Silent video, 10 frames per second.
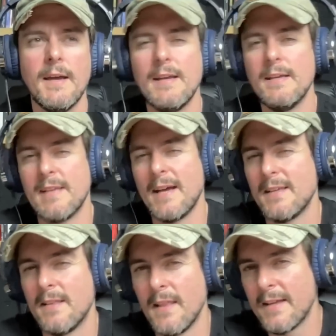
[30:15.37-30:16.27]
Is
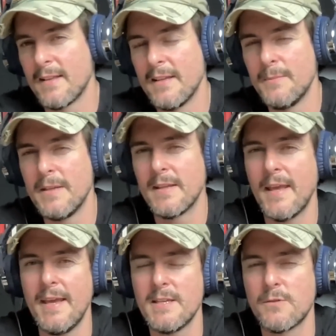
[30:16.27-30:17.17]
that likely to be the
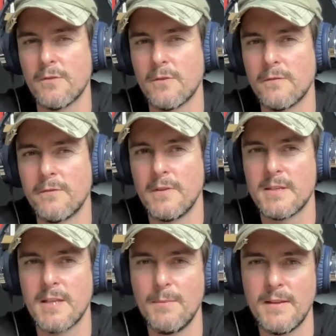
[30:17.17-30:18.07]
case for
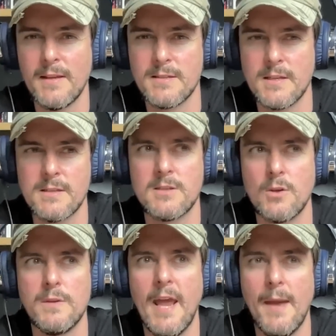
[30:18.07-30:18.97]
this type of thing because it's
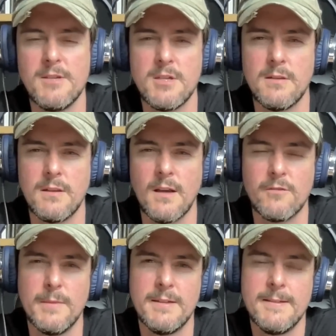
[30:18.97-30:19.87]
so damaging to the
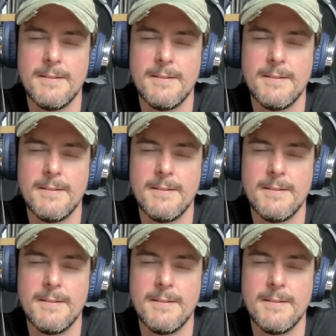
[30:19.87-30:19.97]
government?